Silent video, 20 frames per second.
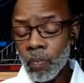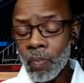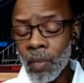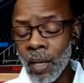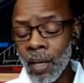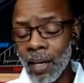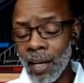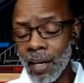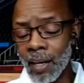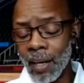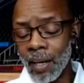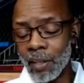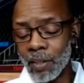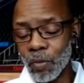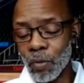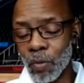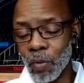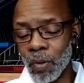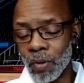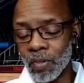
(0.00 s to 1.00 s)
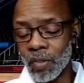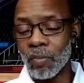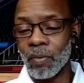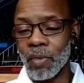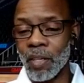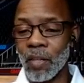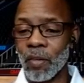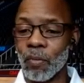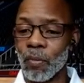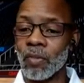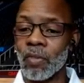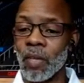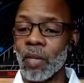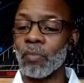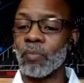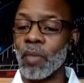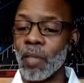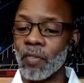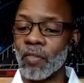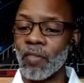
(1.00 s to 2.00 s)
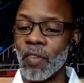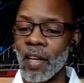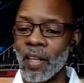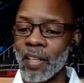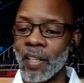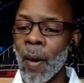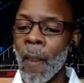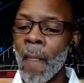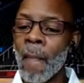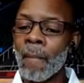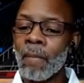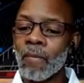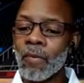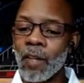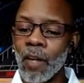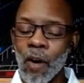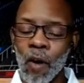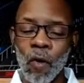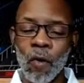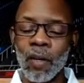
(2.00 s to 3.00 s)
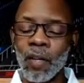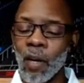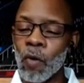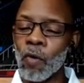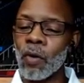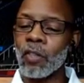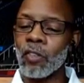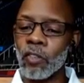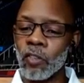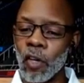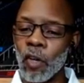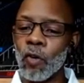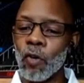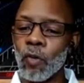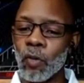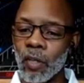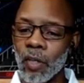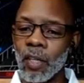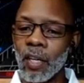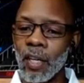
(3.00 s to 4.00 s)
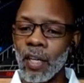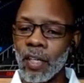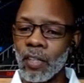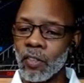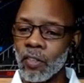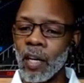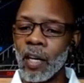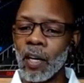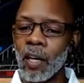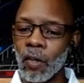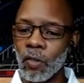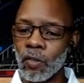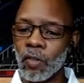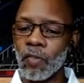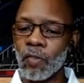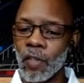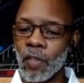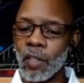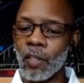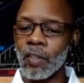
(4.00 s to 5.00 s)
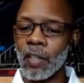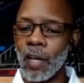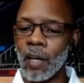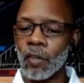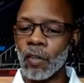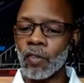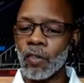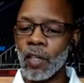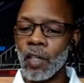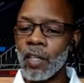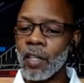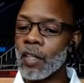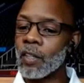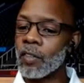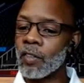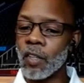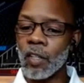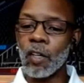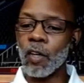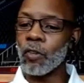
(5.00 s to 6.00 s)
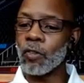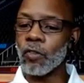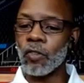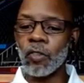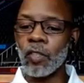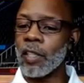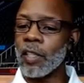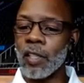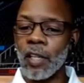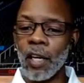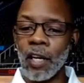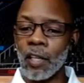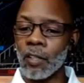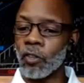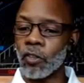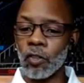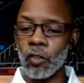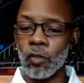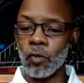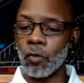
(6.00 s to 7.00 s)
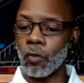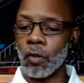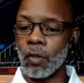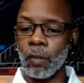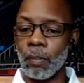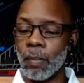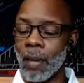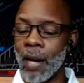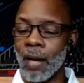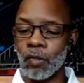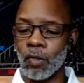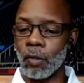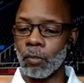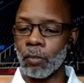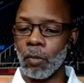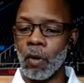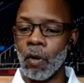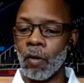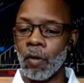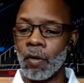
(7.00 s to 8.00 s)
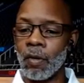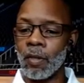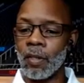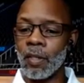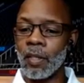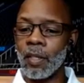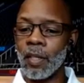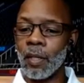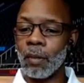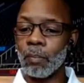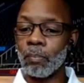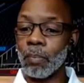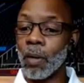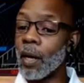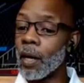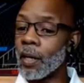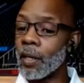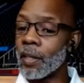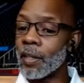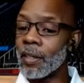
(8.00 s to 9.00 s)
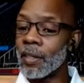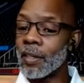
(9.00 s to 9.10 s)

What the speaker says: And you want hear something really funny. The ongoing joke in JLT Fieldhouse is that Coach T can't shoot a basketball, but